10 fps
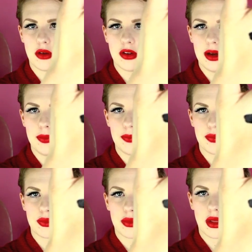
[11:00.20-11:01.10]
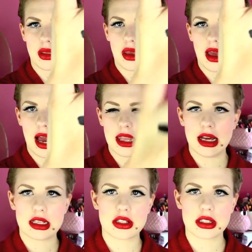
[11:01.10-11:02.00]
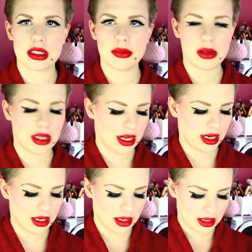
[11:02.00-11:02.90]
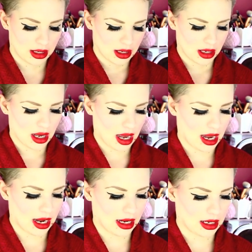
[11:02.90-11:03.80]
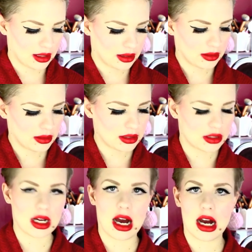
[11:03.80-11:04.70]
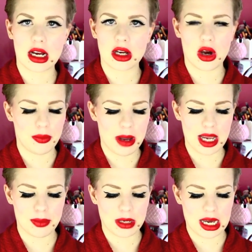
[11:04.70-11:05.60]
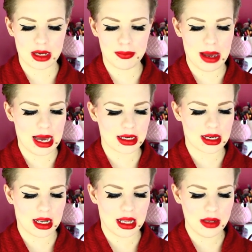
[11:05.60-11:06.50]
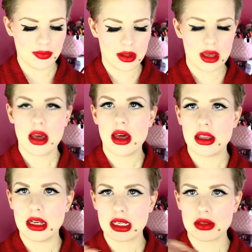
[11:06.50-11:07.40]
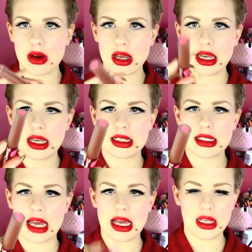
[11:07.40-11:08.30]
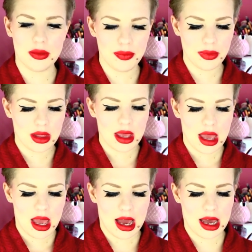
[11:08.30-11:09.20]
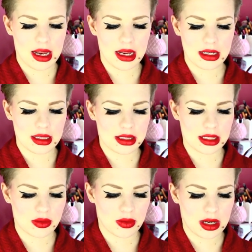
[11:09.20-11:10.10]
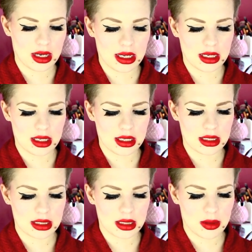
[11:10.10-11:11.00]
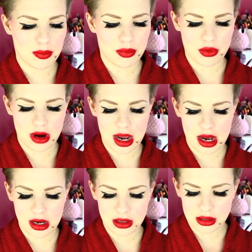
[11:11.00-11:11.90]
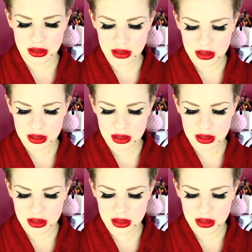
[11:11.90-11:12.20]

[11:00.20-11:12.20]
Velvet, and that's just simply a dark opaque black matte colour. The next one is Salem, and this one is brown,